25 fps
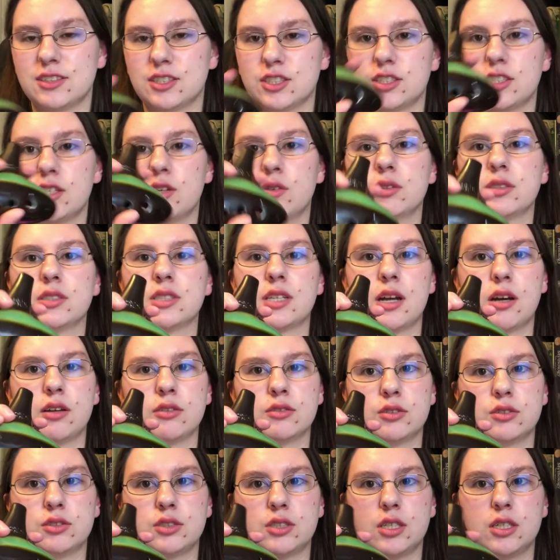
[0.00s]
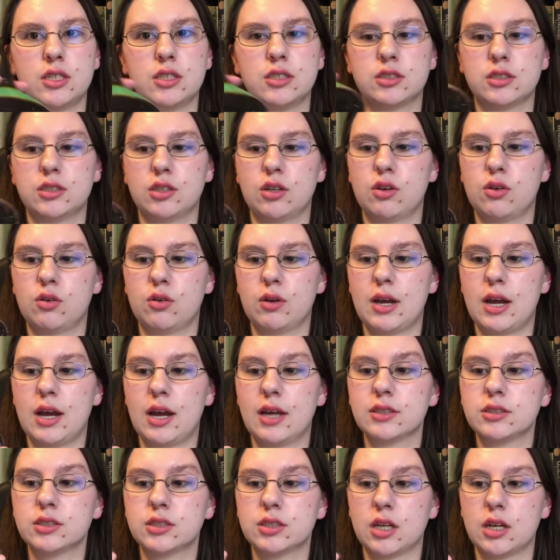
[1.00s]
Just know it's an alto C. So
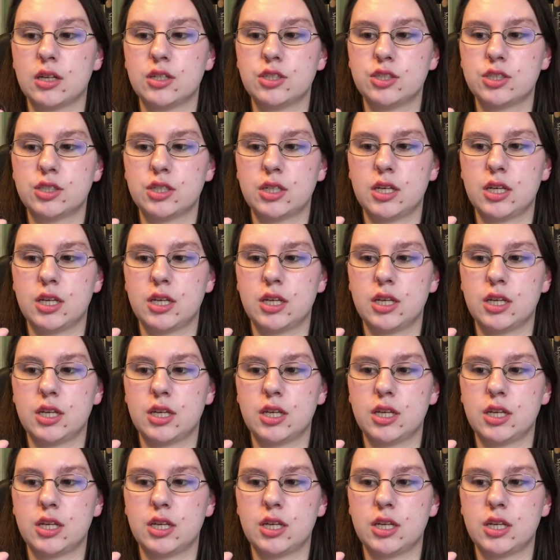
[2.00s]
as such,